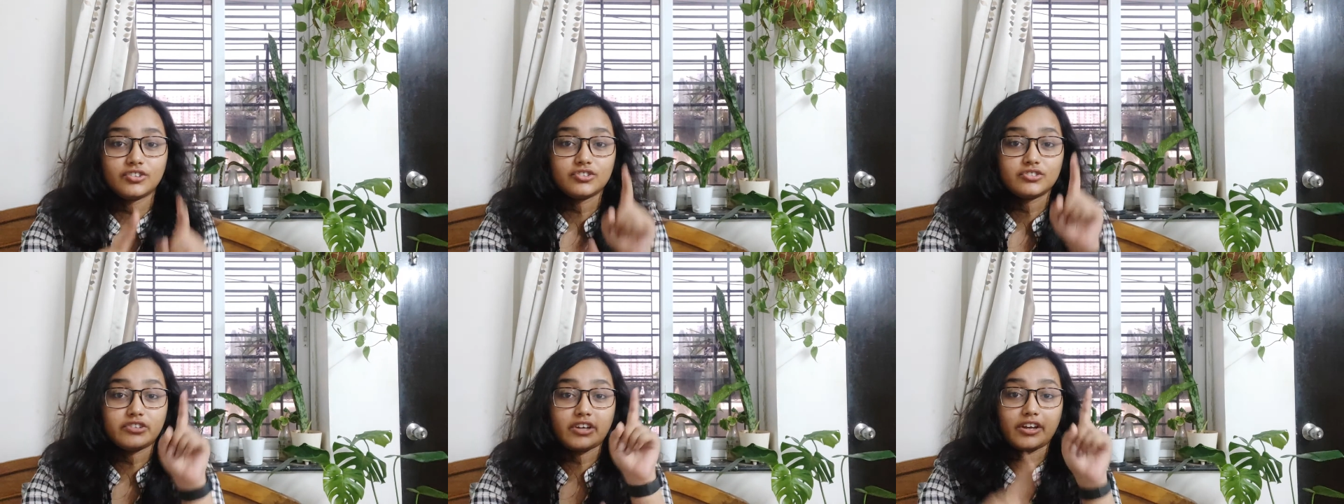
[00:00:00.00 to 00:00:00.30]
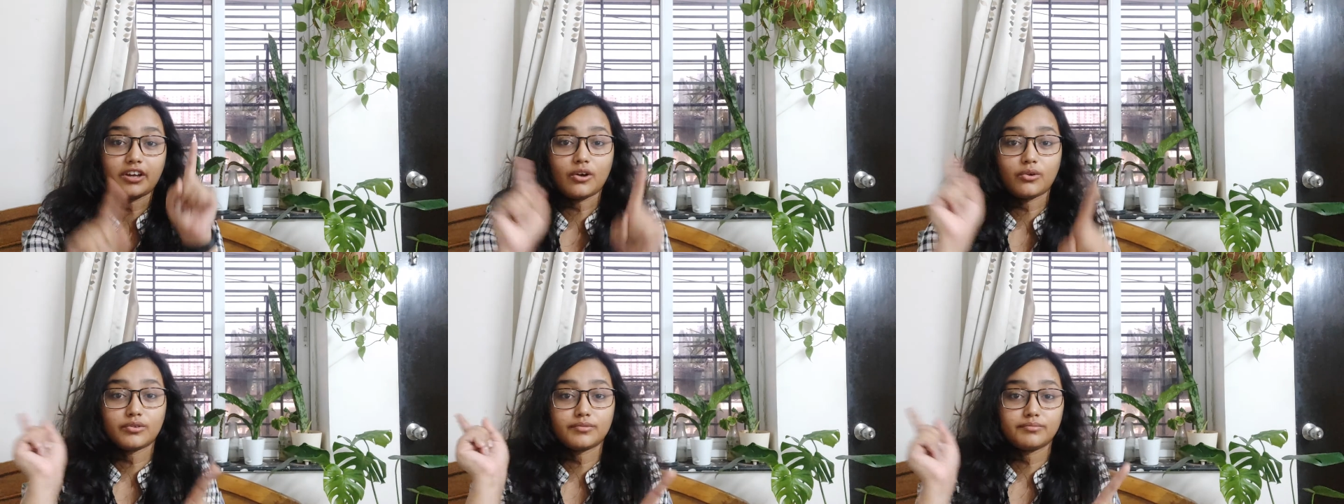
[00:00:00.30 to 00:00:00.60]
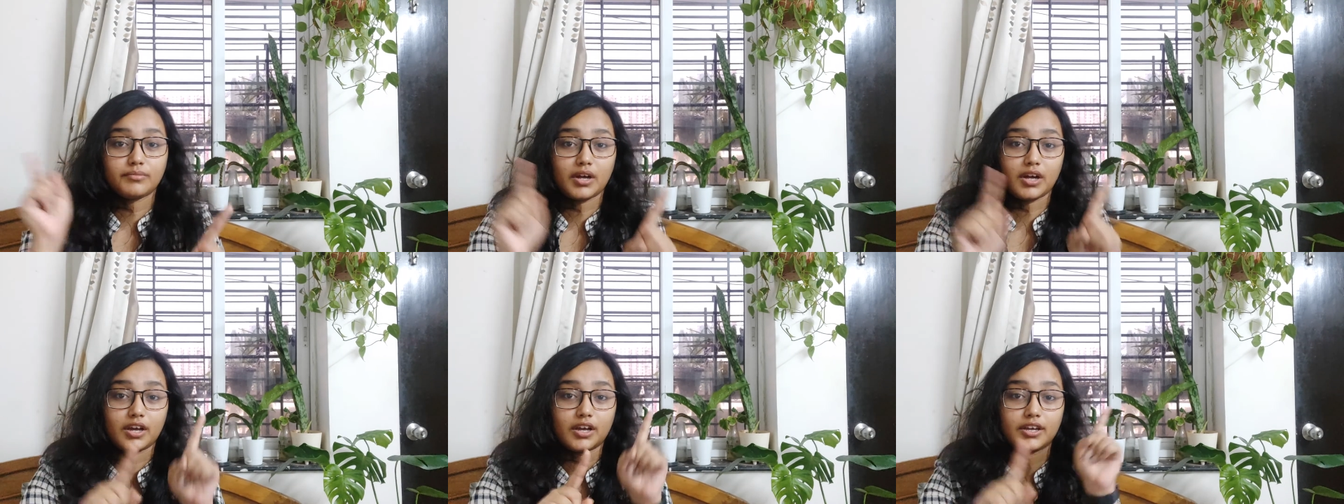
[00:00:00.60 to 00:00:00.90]
check out
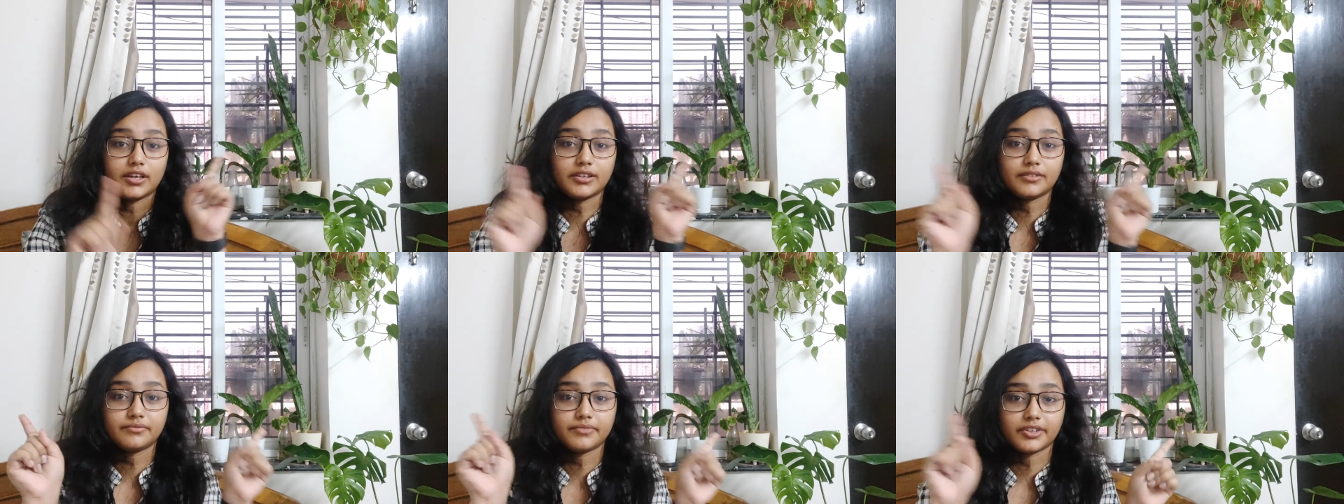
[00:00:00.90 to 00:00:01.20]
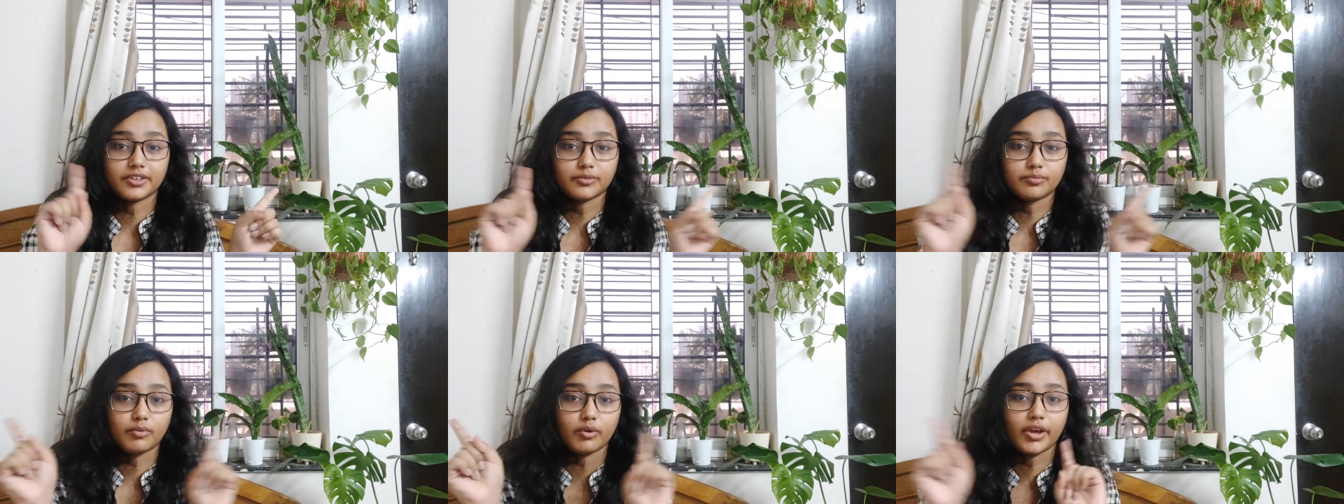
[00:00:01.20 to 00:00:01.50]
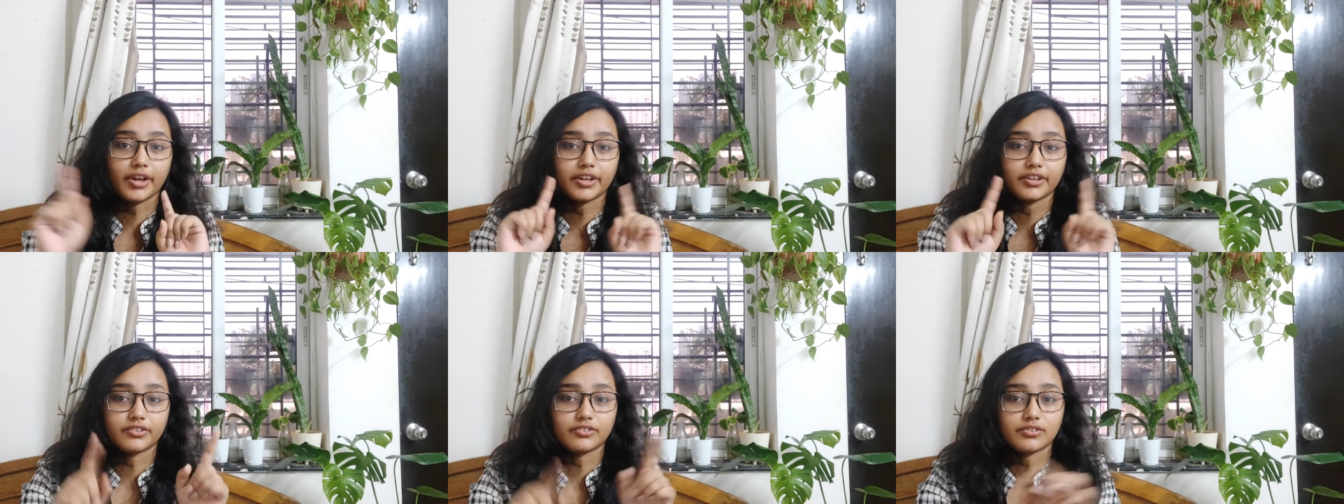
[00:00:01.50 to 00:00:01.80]
my Facebook
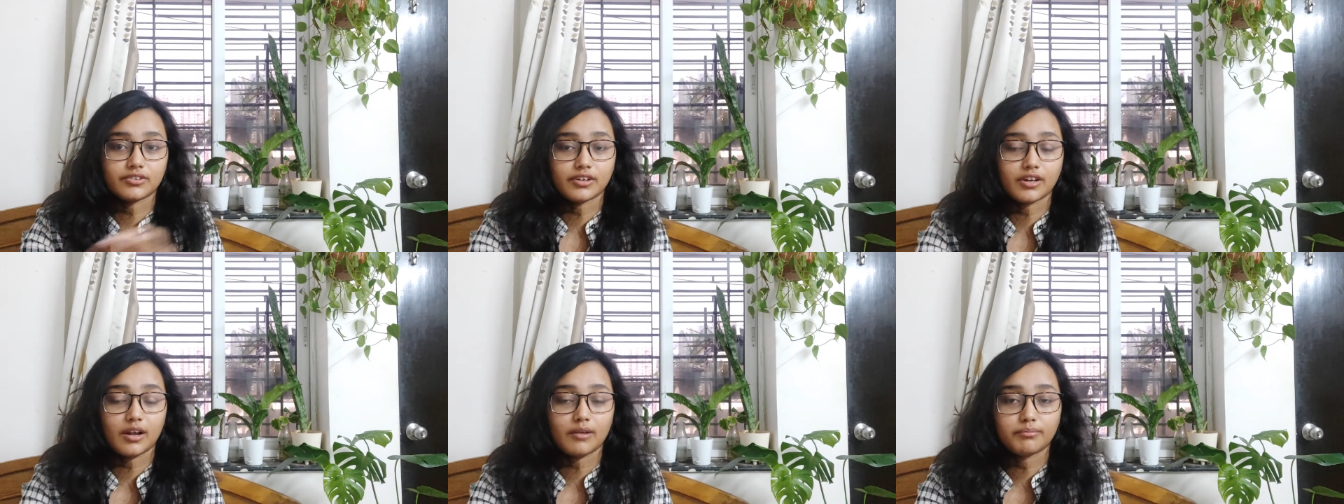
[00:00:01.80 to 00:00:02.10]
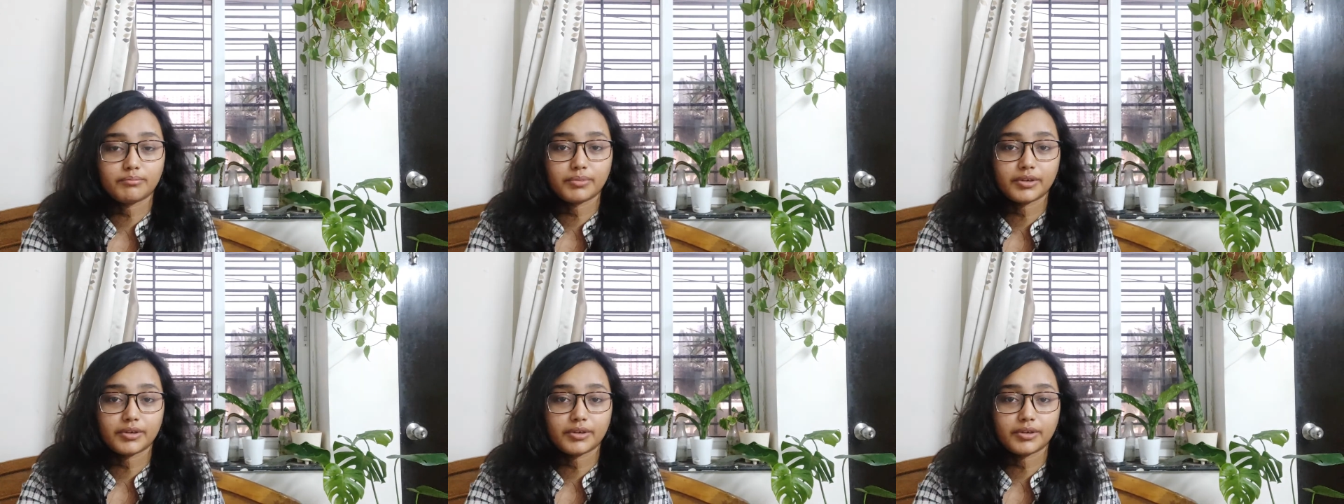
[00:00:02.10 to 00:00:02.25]
and Instagram